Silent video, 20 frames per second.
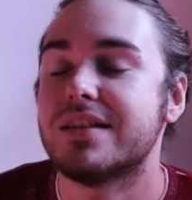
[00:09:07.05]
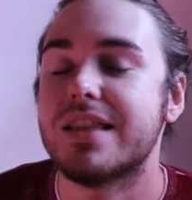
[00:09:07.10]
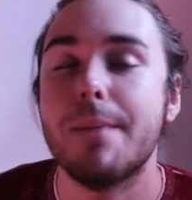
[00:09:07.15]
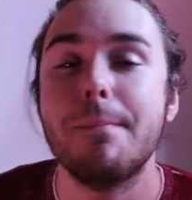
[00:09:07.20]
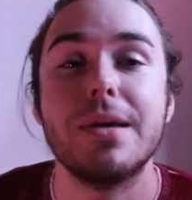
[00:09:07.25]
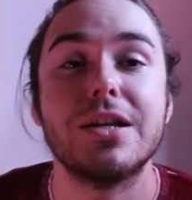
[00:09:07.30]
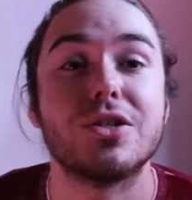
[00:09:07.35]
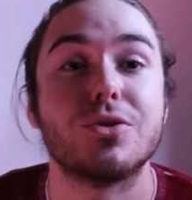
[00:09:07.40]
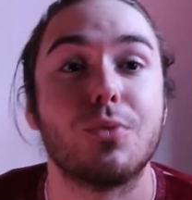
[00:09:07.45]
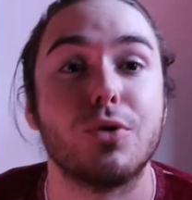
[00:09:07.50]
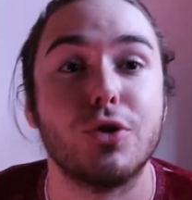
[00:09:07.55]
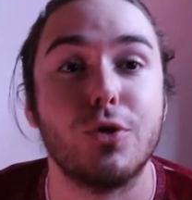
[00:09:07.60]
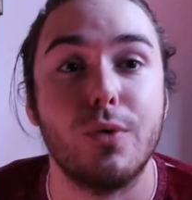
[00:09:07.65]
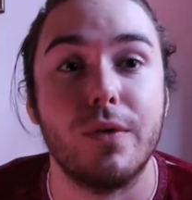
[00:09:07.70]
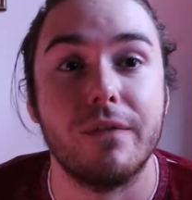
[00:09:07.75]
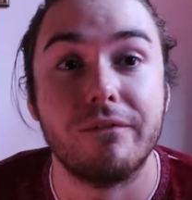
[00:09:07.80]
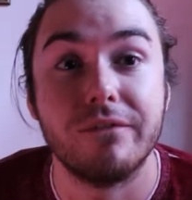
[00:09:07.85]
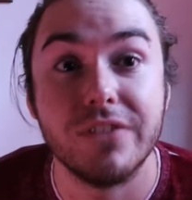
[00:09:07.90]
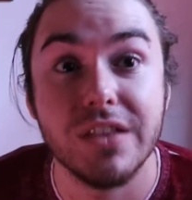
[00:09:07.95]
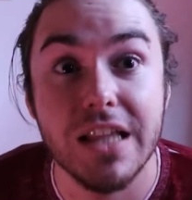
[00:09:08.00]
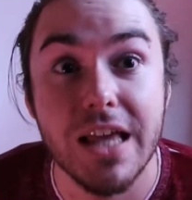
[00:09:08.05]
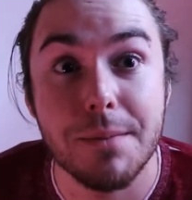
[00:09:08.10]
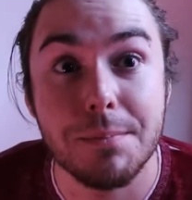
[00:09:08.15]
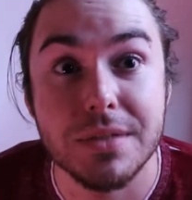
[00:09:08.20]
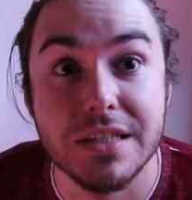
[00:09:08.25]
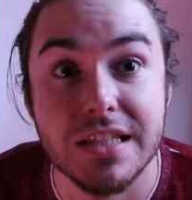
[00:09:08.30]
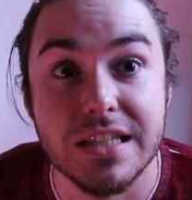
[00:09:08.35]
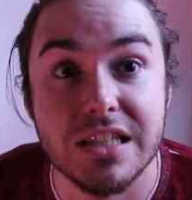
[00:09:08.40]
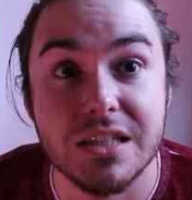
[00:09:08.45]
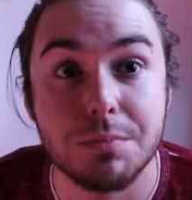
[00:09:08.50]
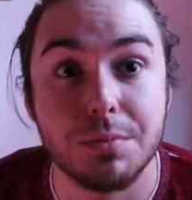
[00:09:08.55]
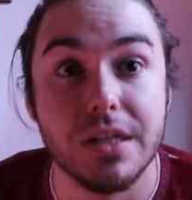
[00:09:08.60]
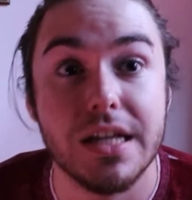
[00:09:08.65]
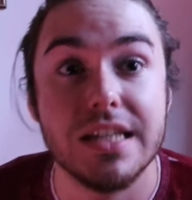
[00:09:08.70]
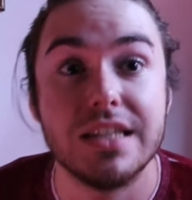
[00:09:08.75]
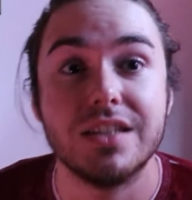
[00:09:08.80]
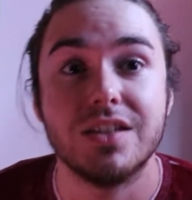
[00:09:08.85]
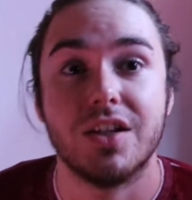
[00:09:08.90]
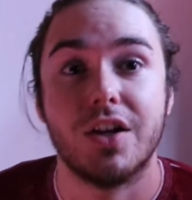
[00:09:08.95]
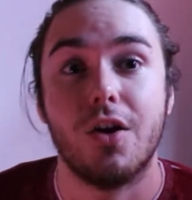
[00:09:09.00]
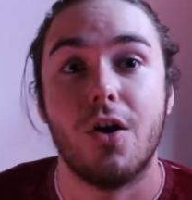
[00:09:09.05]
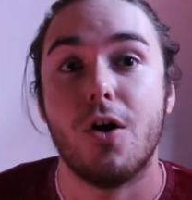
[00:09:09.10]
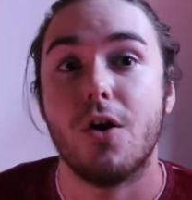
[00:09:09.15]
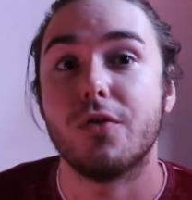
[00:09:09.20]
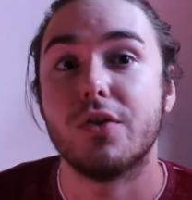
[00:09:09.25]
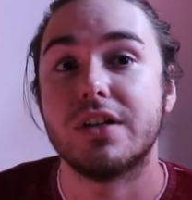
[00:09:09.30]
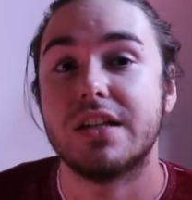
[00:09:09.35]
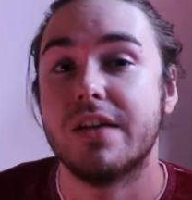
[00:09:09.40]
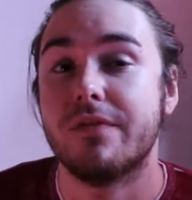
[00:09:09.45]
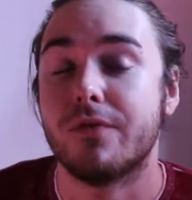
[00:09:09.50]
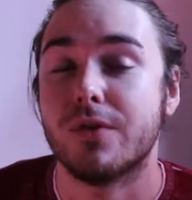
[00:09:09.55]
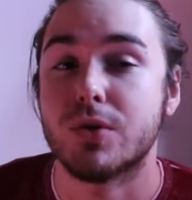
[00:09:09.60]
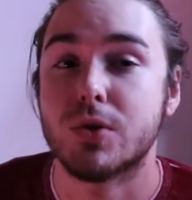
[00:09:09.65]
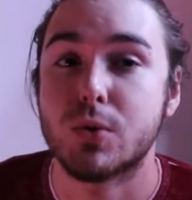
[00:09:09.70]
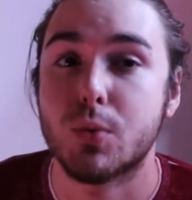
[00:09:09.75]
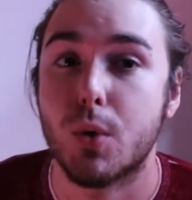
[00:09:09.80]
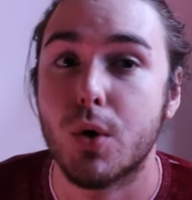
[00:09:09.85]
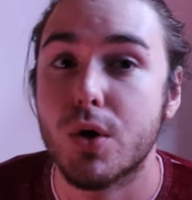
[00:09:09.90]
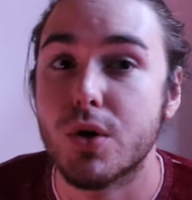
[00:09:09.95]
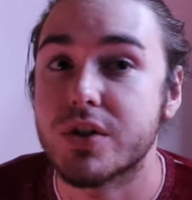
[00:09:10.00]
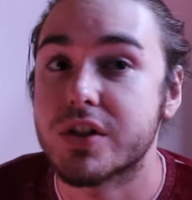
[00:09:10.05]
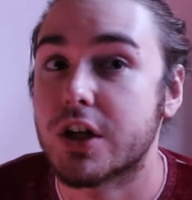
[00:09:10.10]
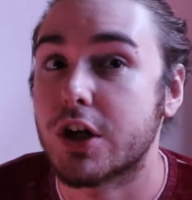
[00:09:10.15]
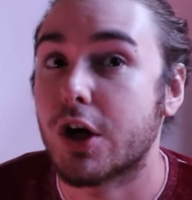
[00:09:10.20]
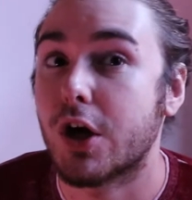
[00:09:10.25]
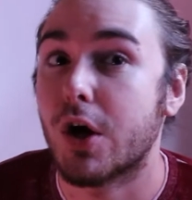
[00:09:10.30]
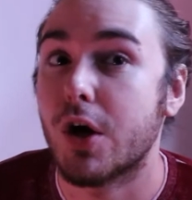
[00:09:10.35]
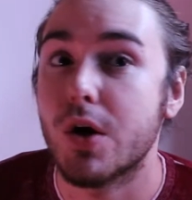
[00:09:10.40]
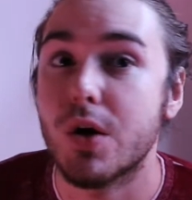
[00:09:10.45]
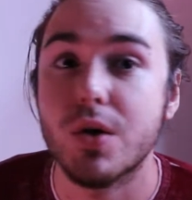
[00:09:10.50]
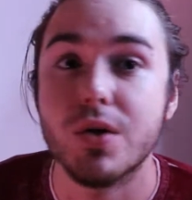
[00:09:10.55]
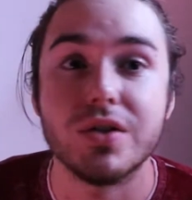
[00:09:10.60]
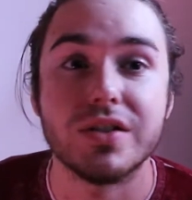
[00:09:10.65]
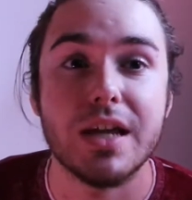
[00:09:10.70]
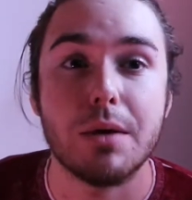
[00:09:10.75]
Them bitches were doing flips and splits and all the different swirls and curls.